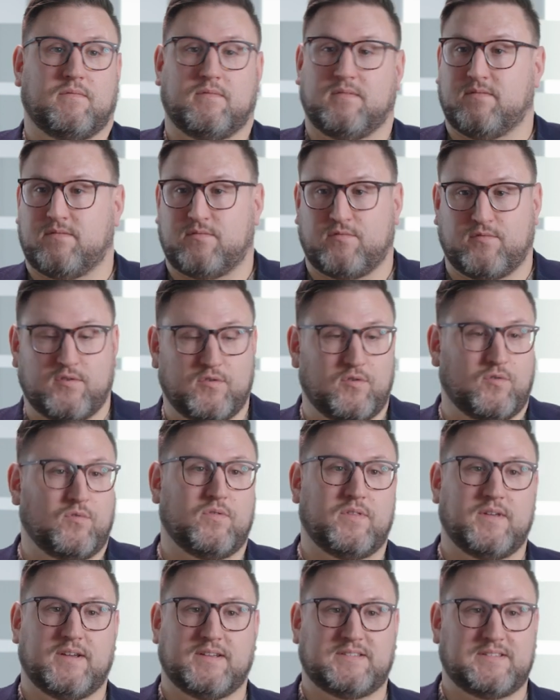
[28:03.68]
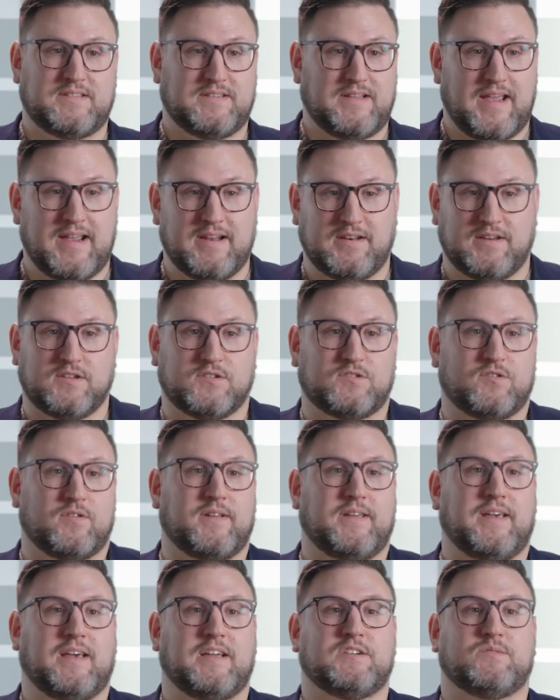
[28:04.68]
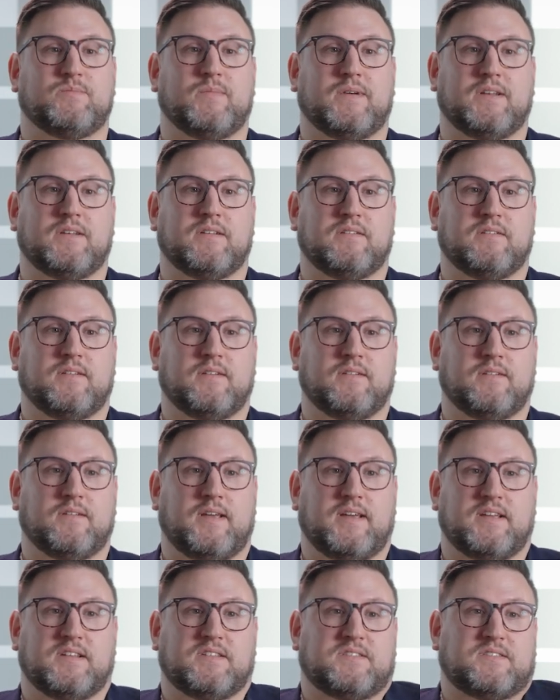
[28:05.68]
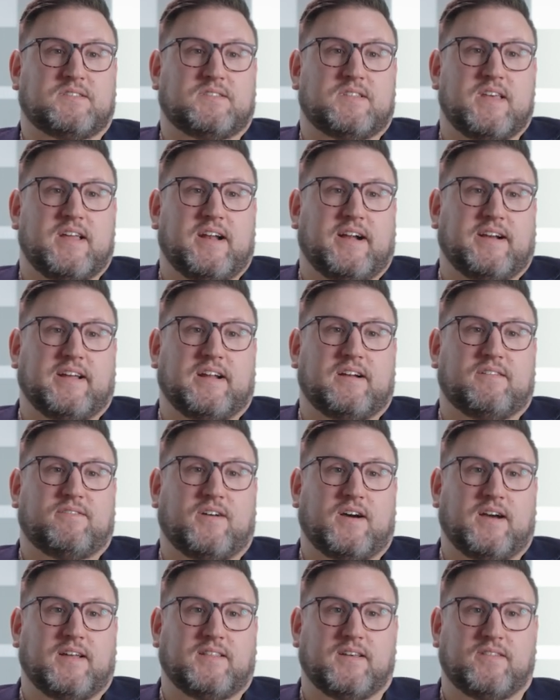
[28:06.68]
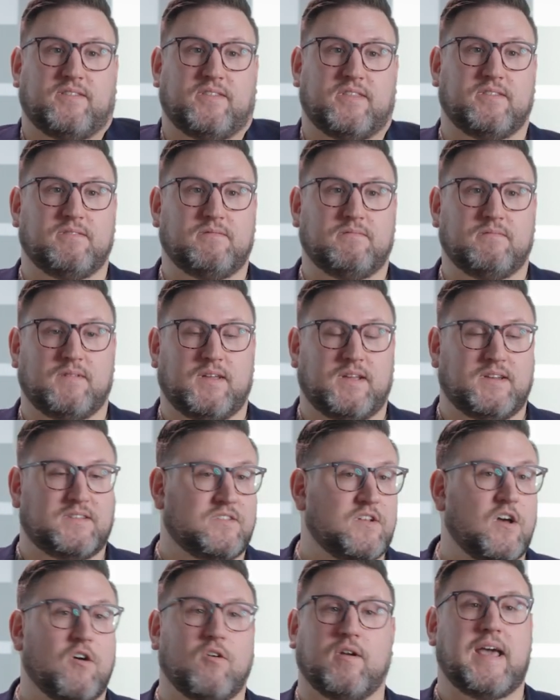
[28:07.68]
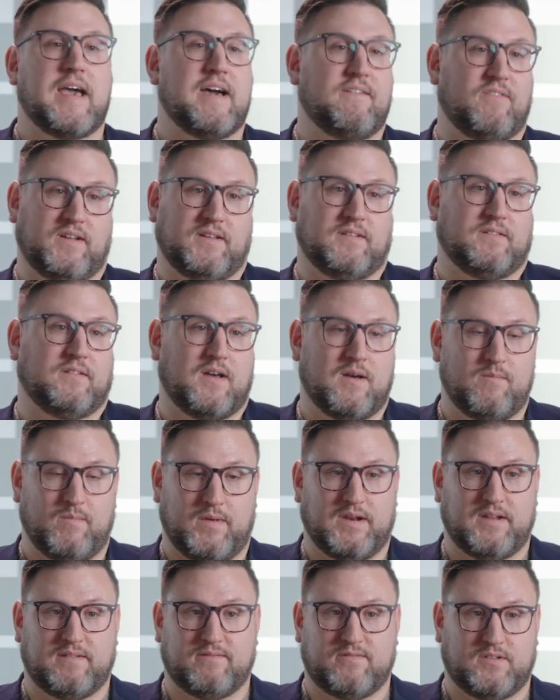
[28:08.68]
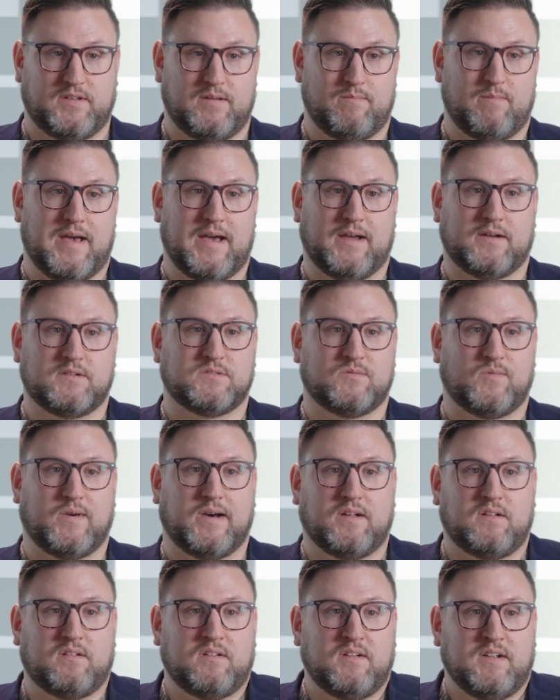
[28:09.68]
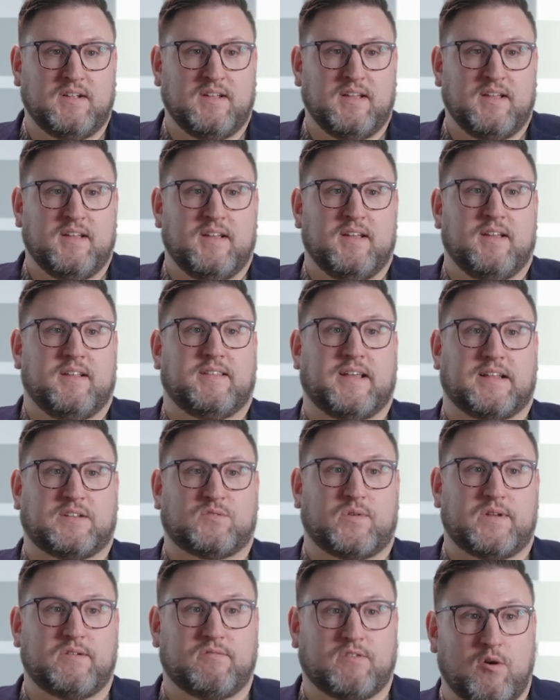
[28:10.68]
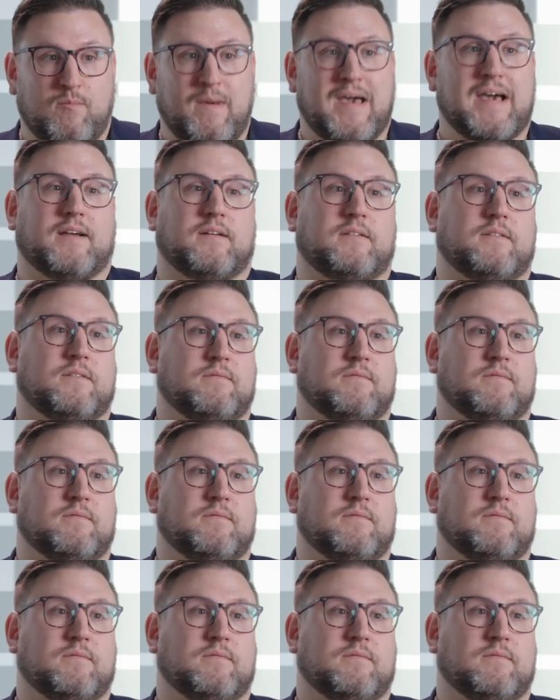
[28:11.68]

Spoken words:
through this end user engagement, it's then identified that it's not having a meaningful impact. Well, that's where you go back